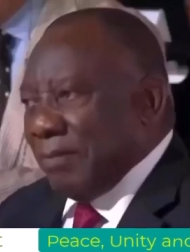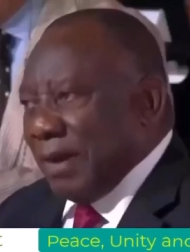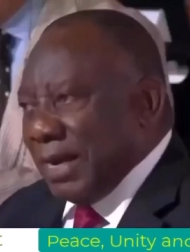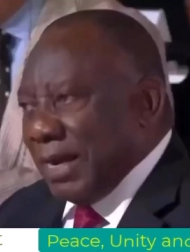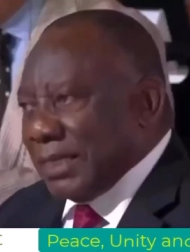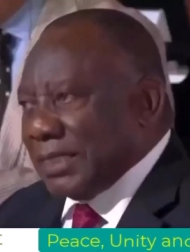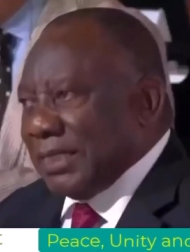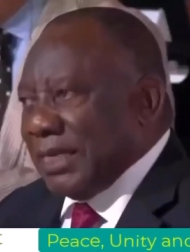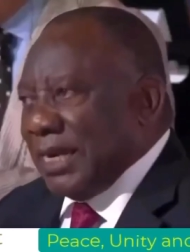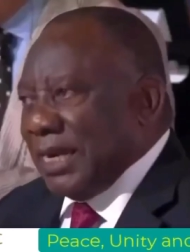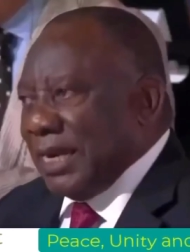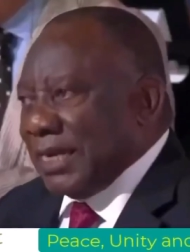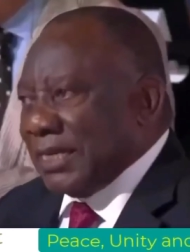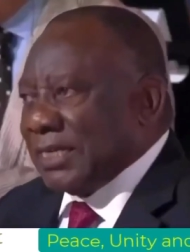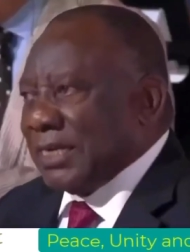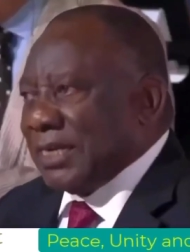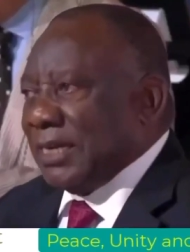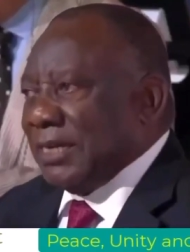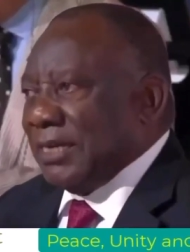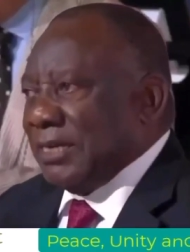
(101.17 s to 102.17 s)

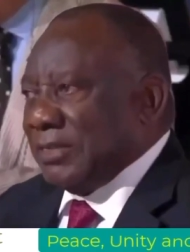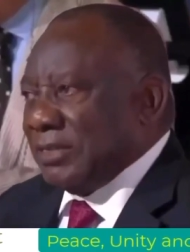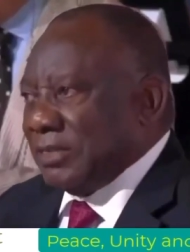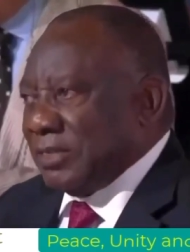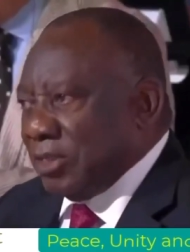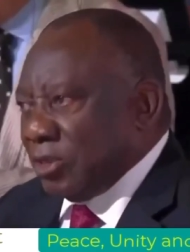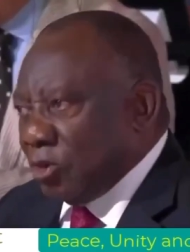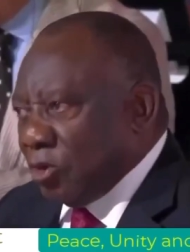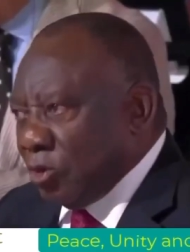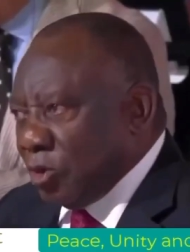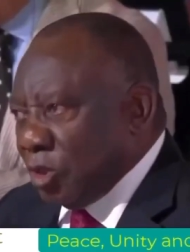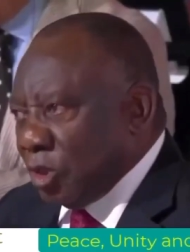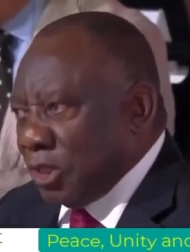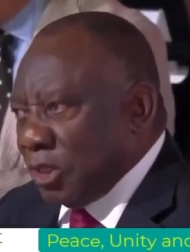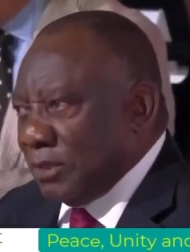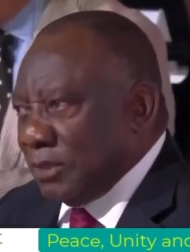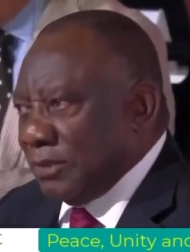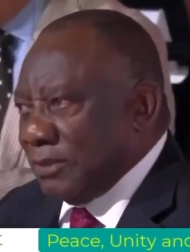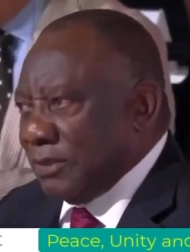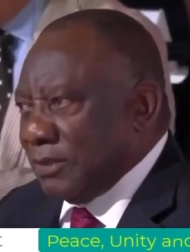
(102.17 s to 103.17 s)
multilateral
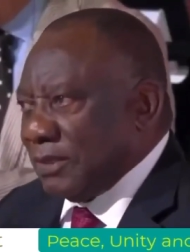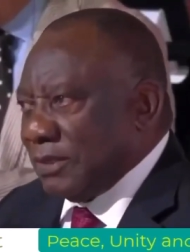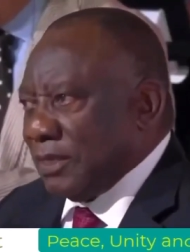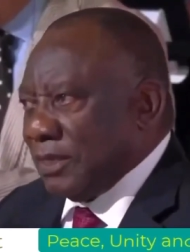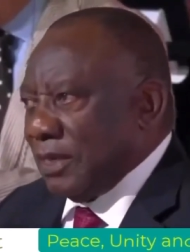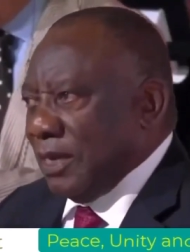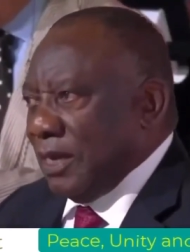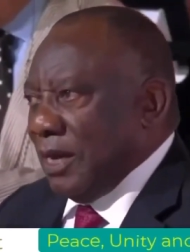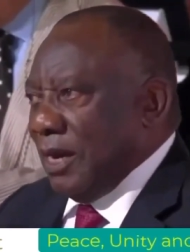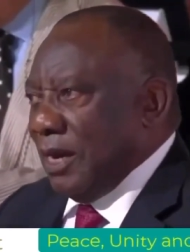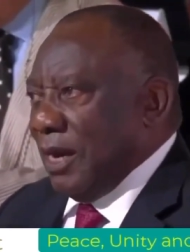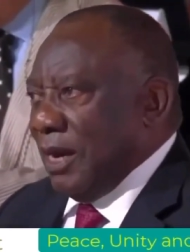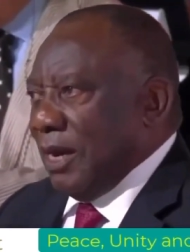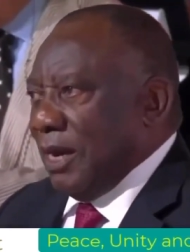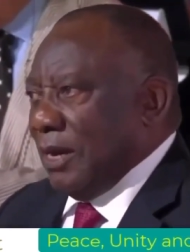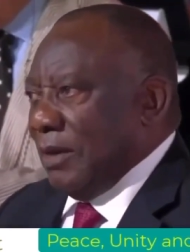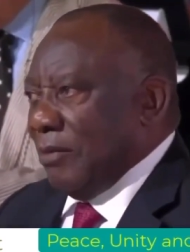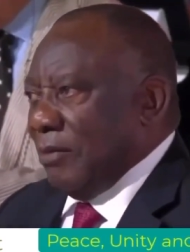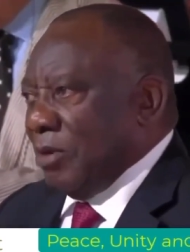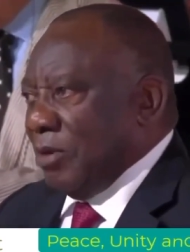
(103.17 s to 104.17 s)
institutions,
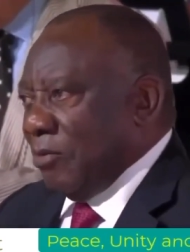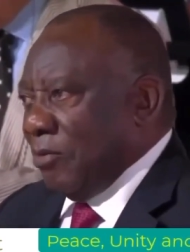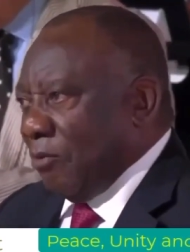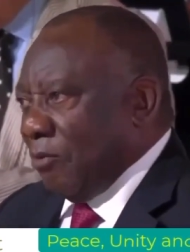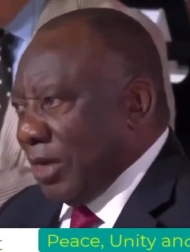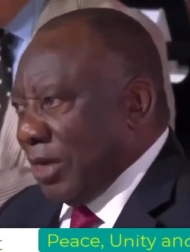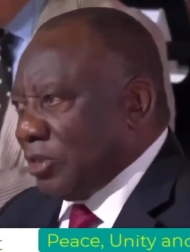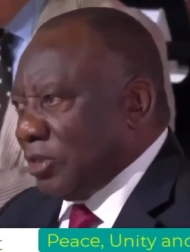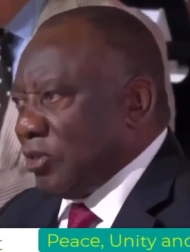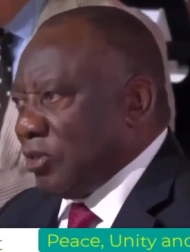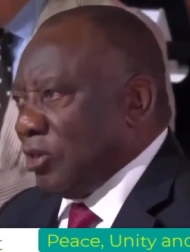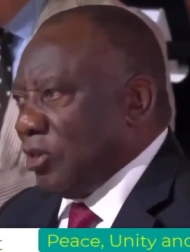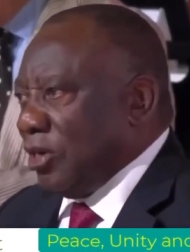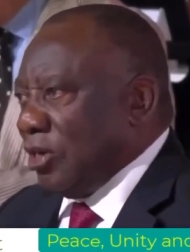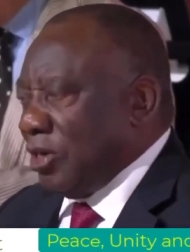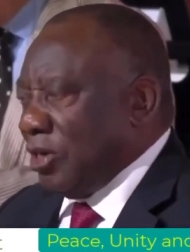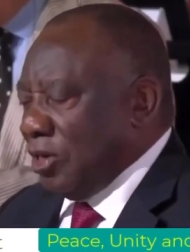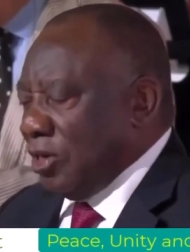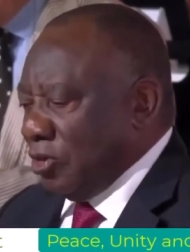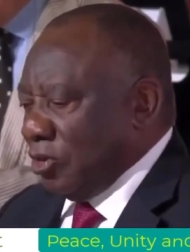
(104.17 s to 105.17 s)
we want
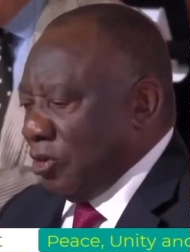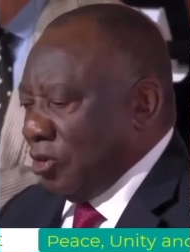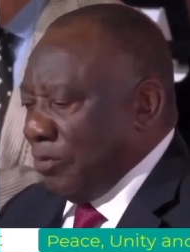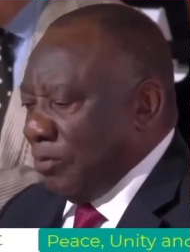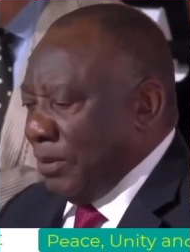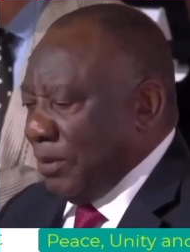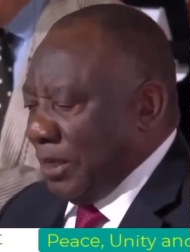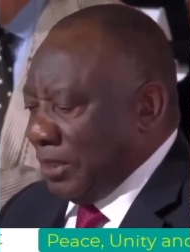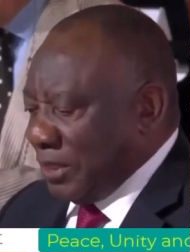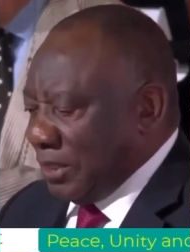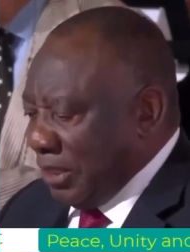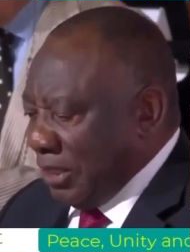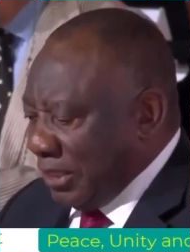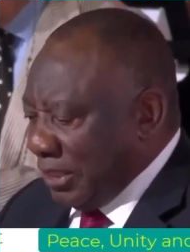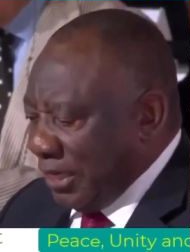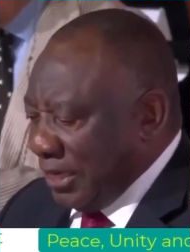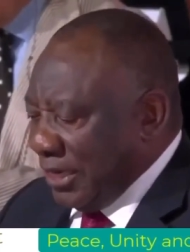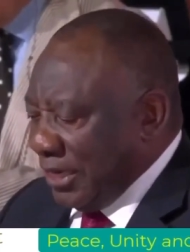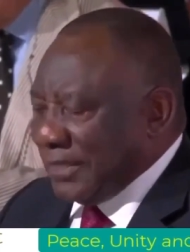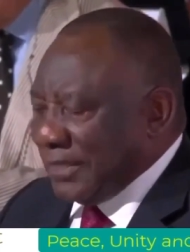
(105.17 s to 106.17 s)
to be
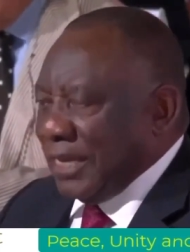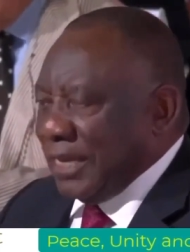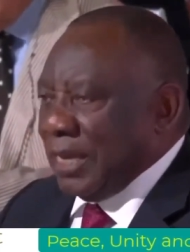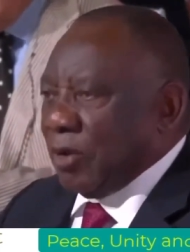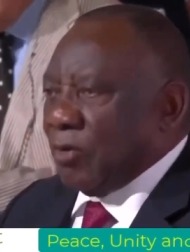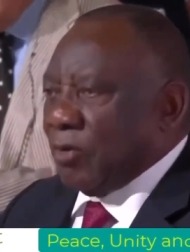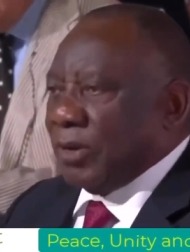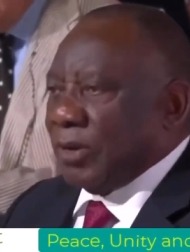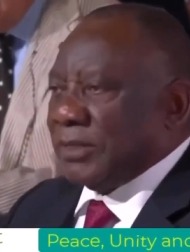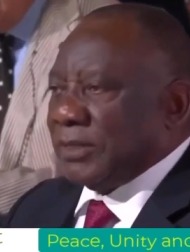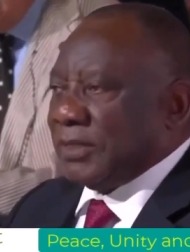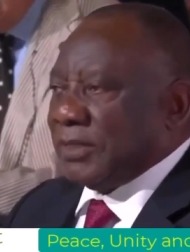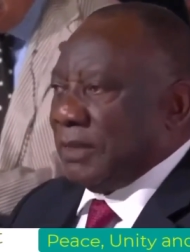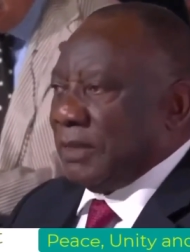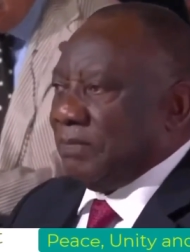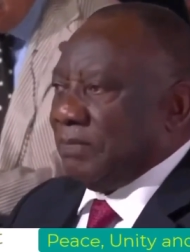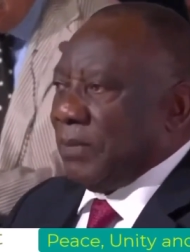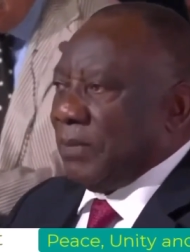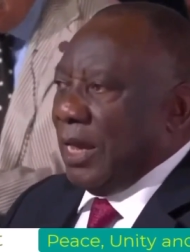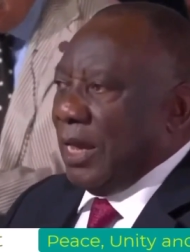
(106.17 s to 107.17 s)
treated as equals.
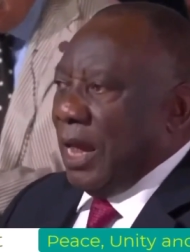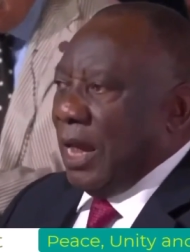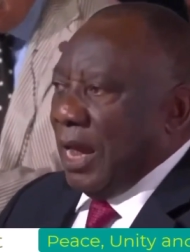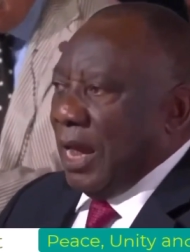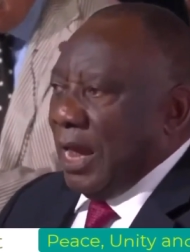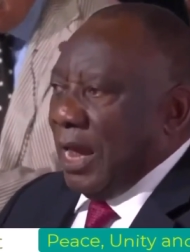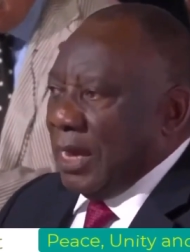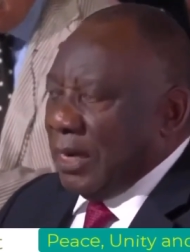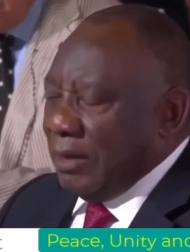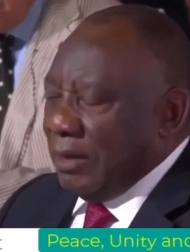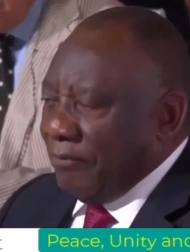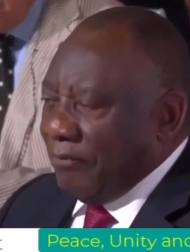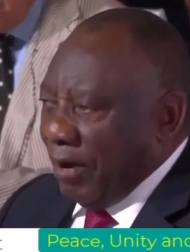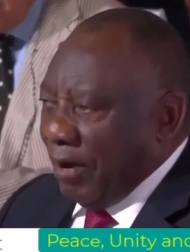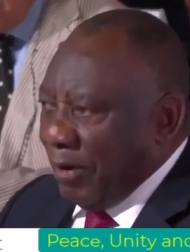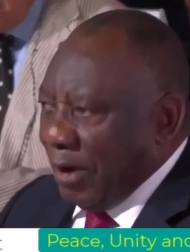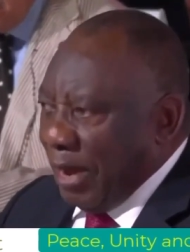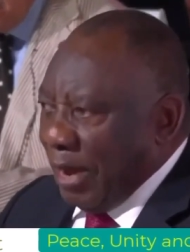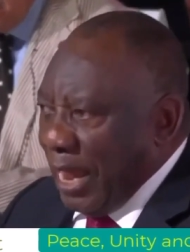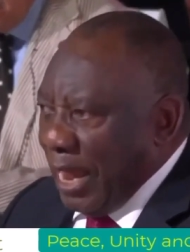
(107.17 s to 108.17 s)
And if
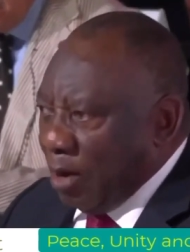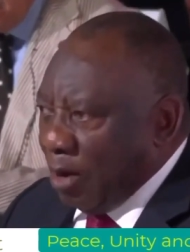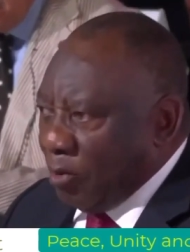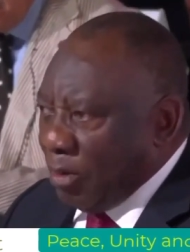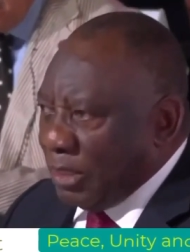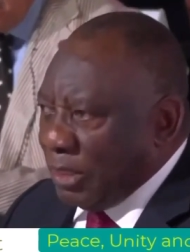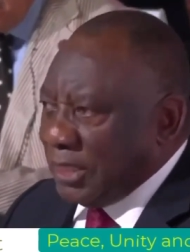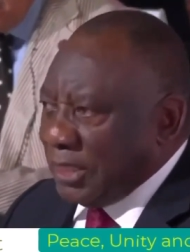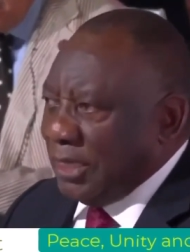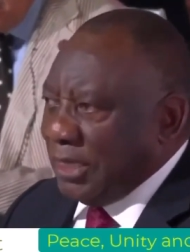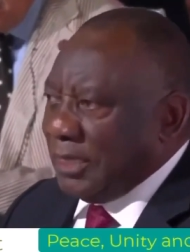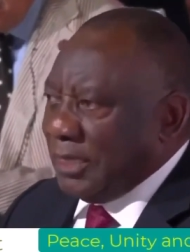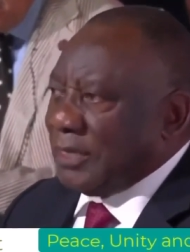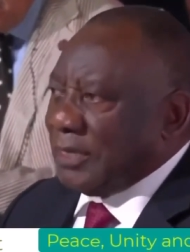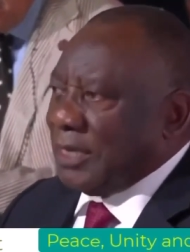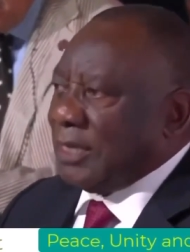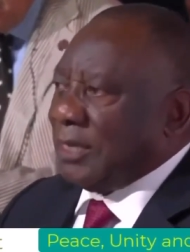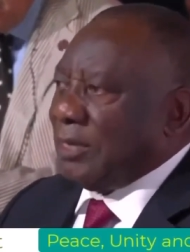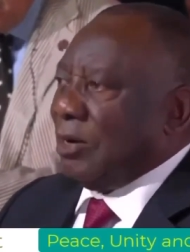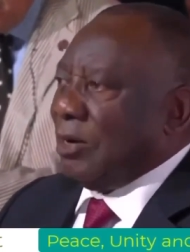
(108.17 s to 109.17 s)
our equity is
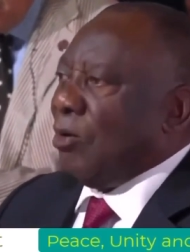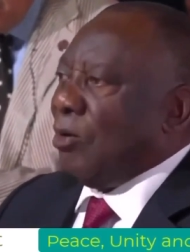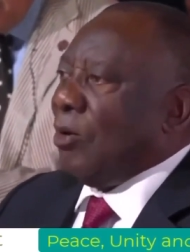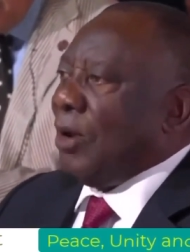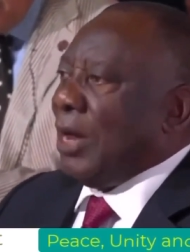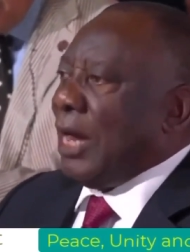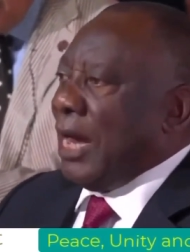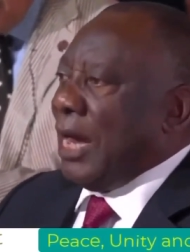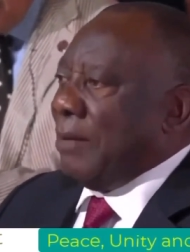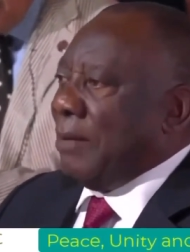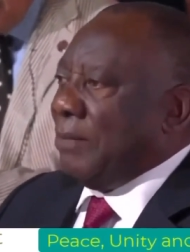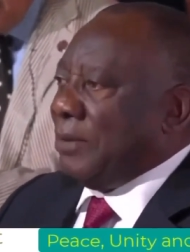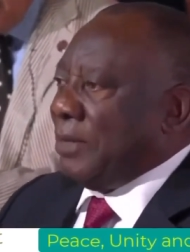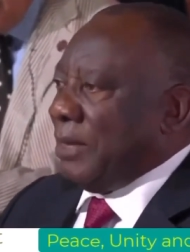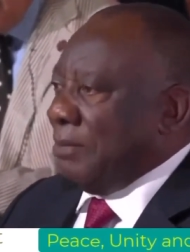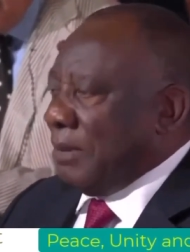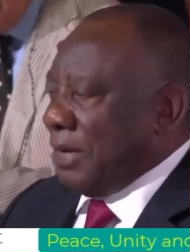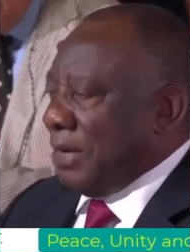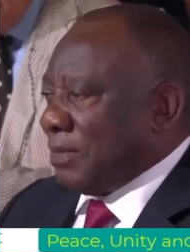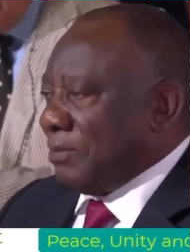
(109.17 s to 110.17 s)
at a low ebb,
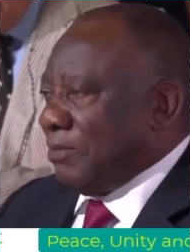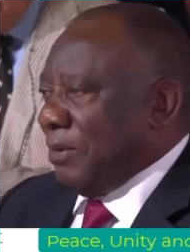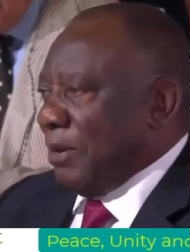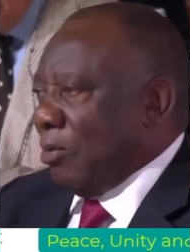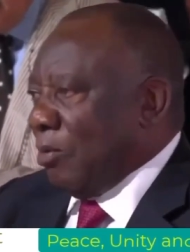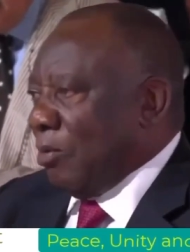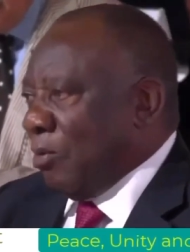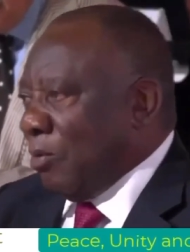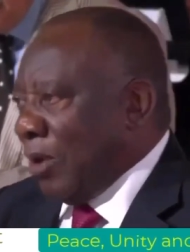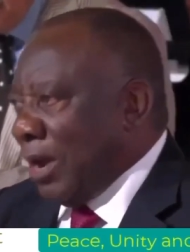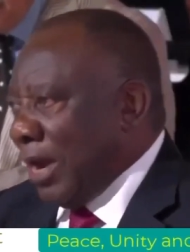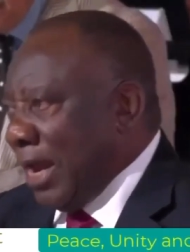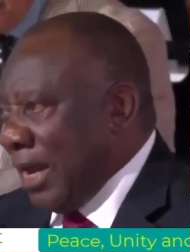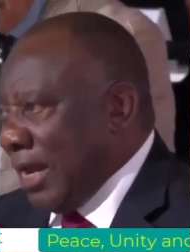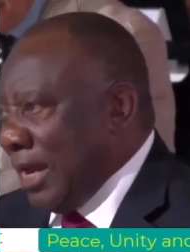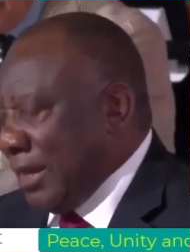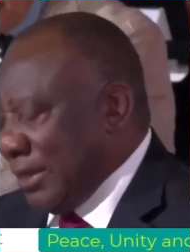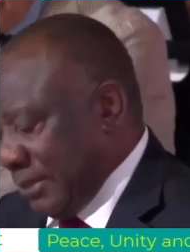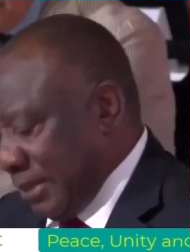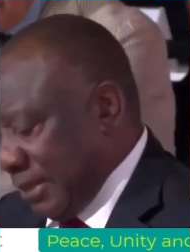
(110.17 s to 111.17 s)
there must be
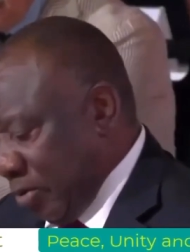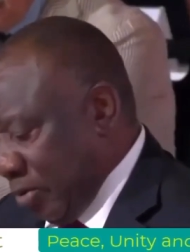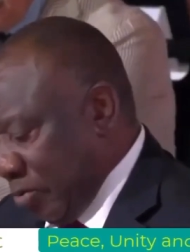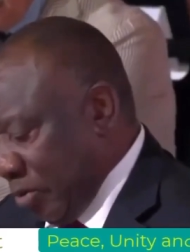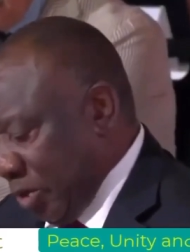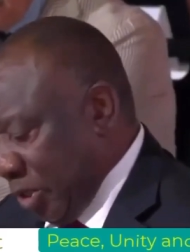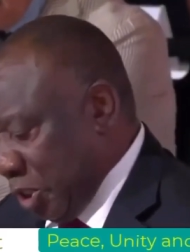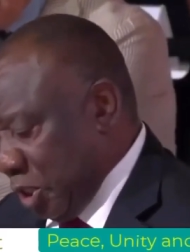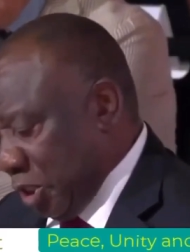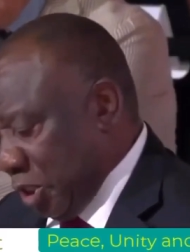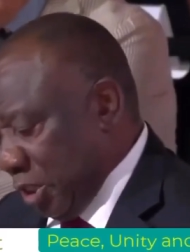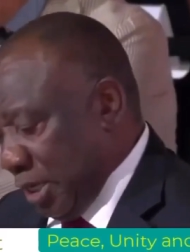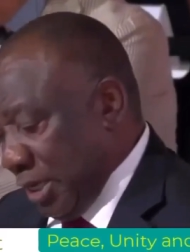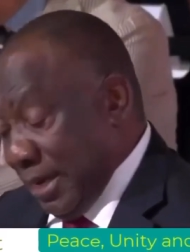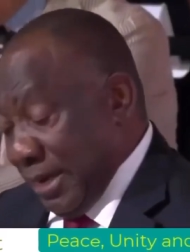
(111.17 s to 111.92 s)
ways in which